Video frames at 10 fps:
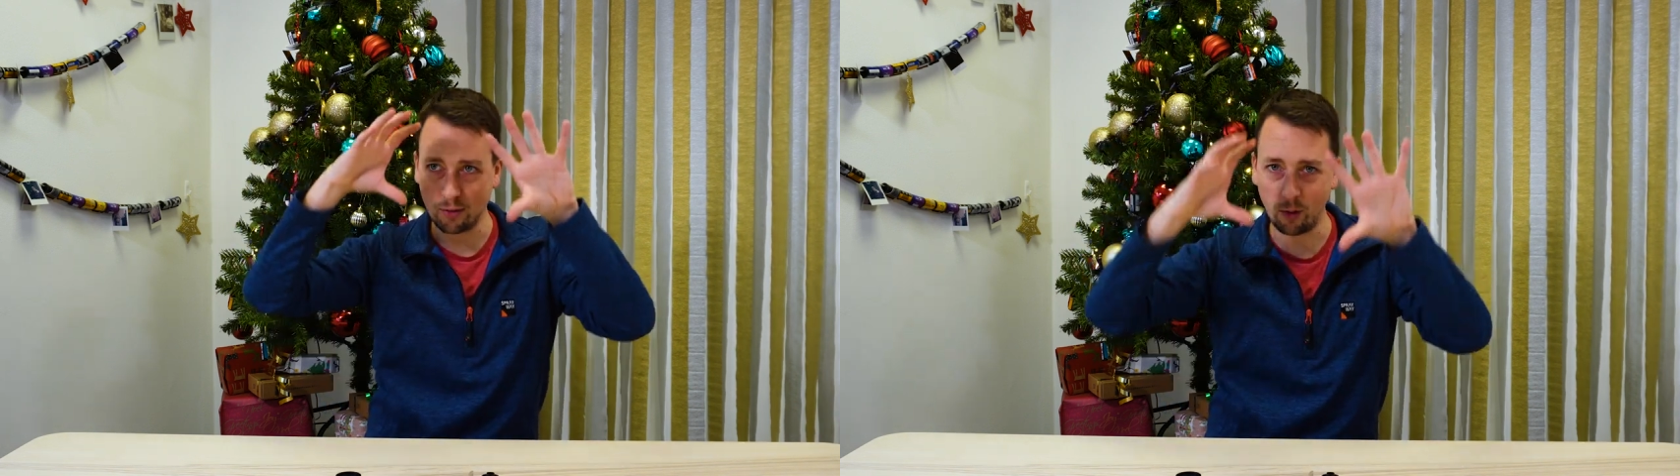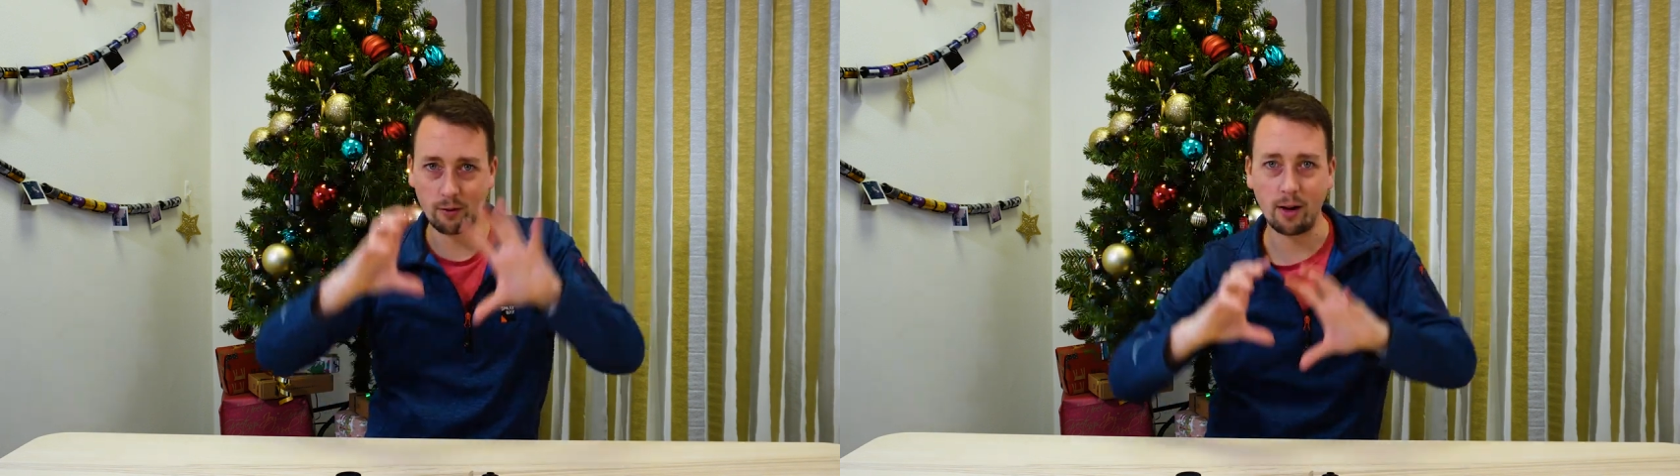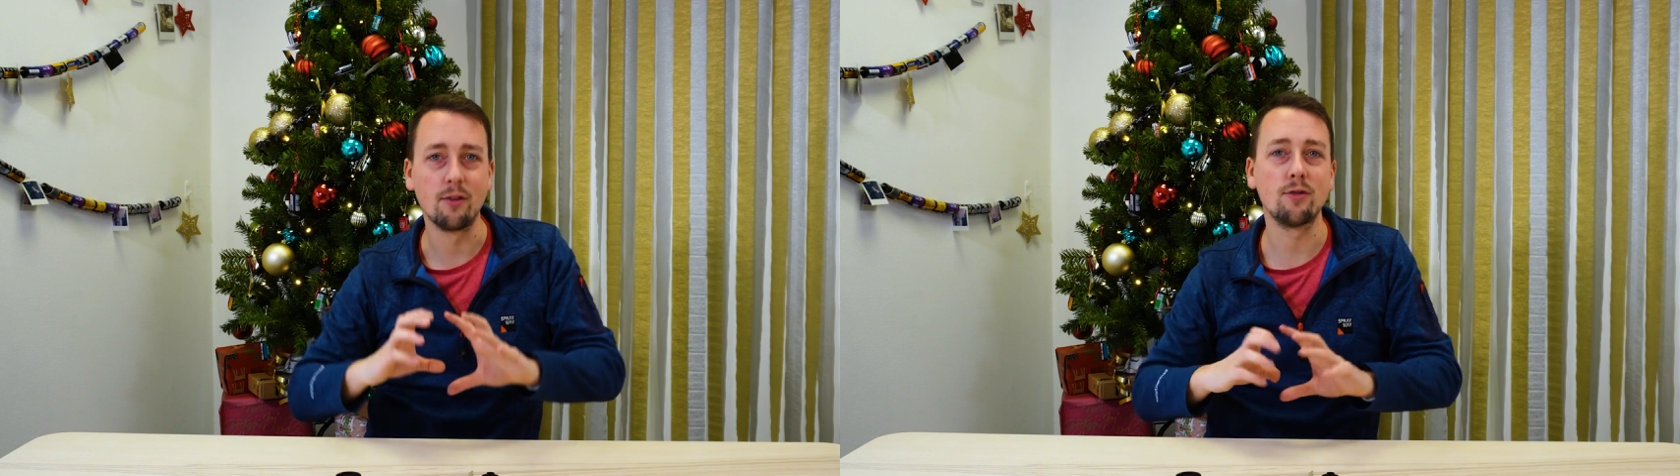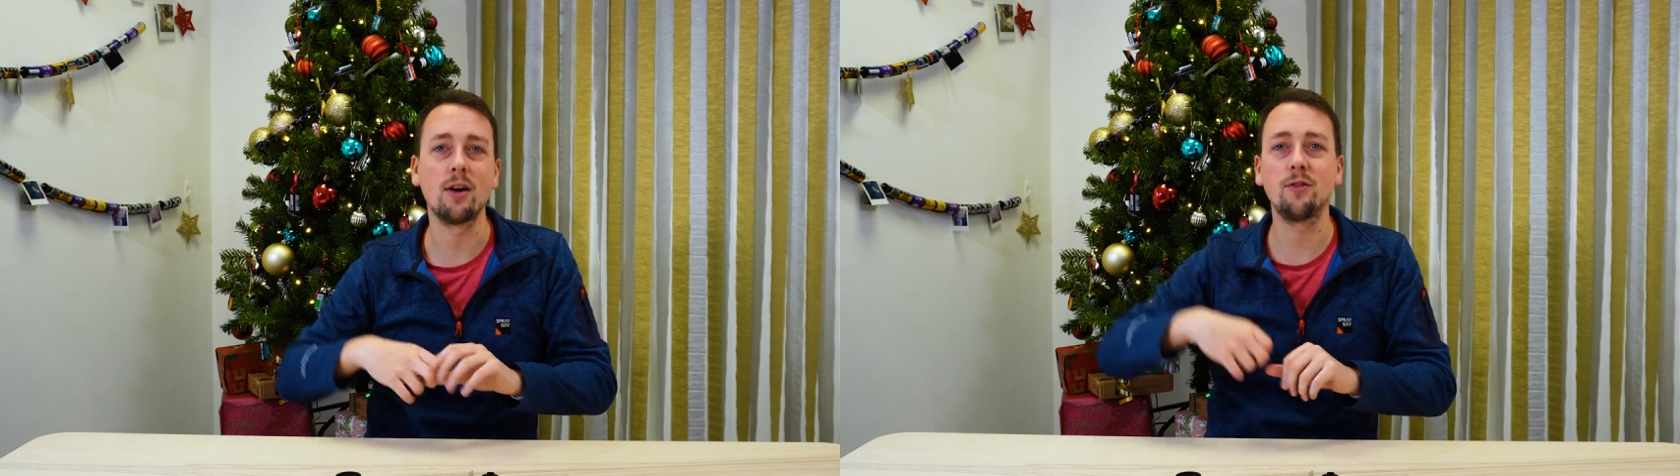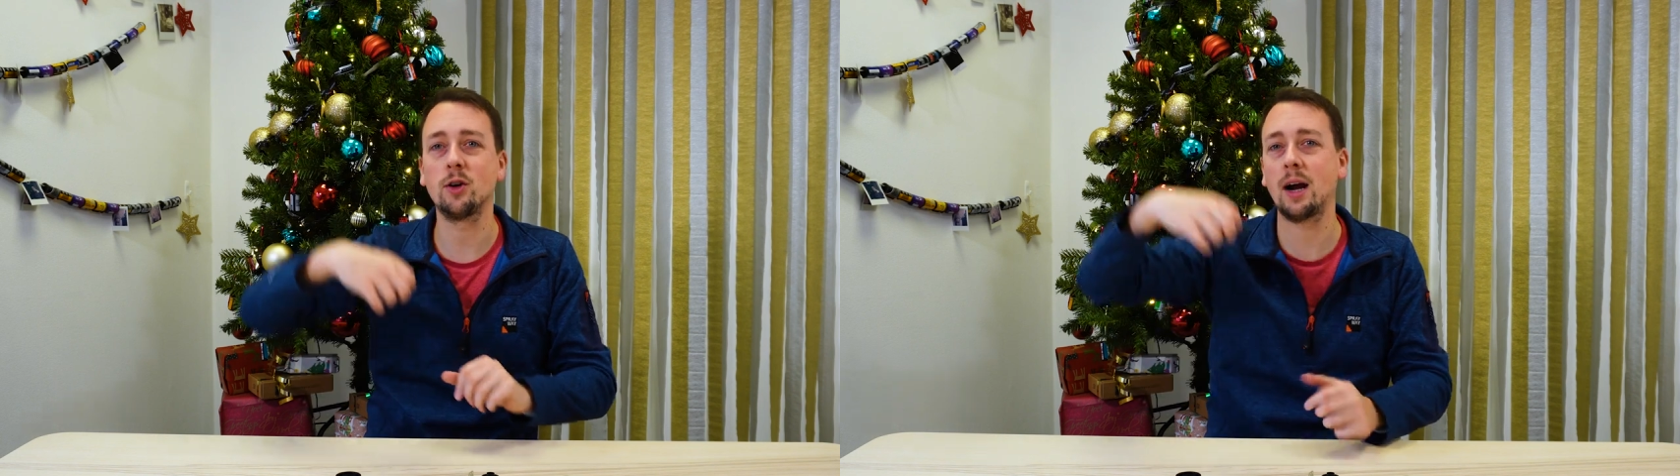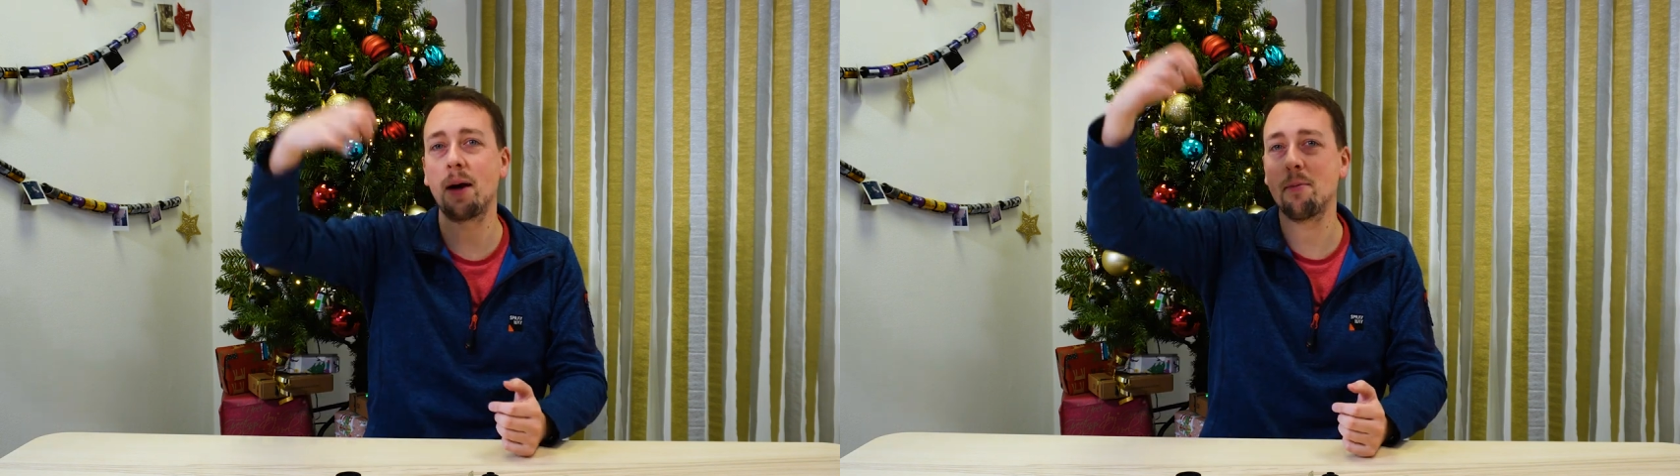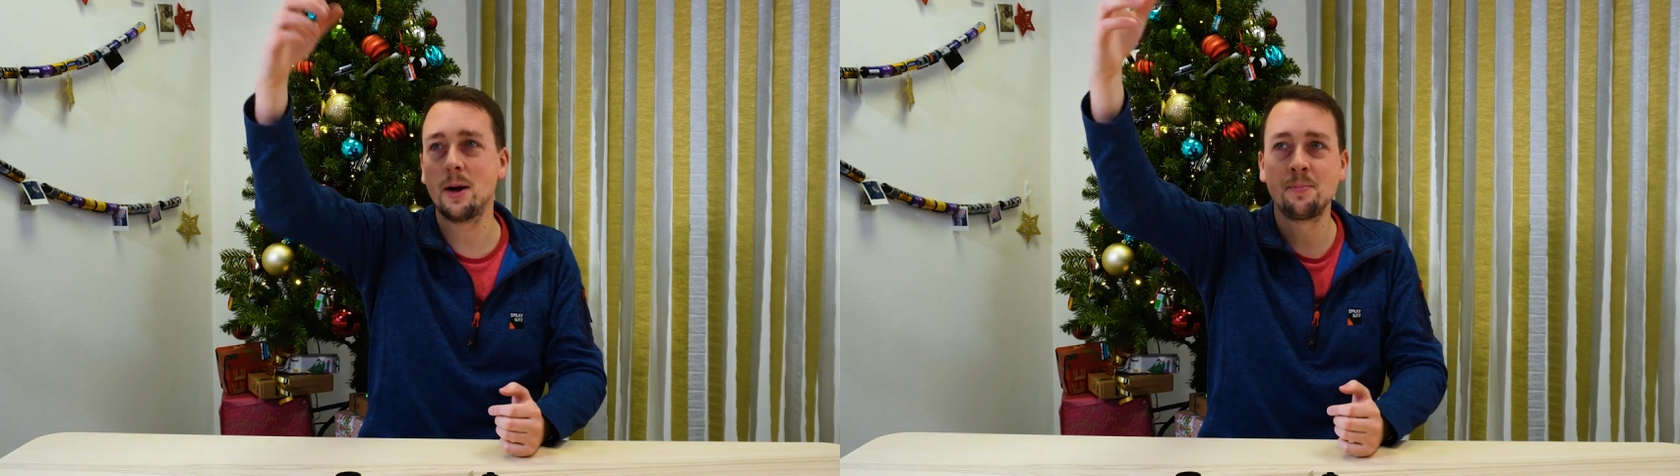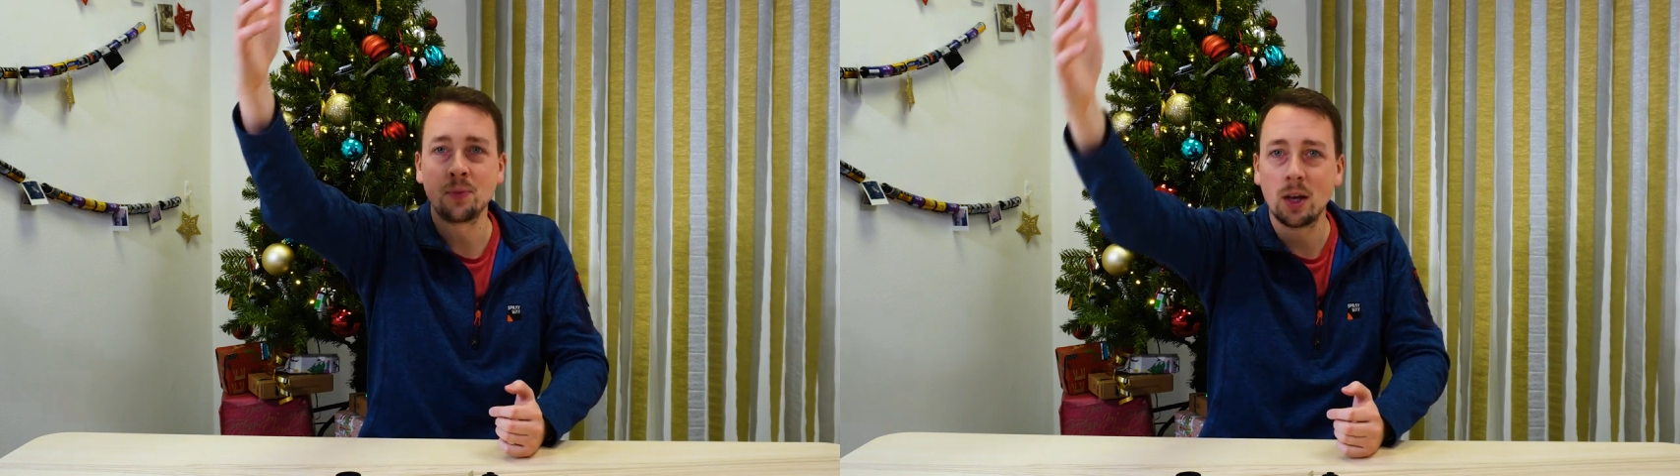falling right in front of your camera,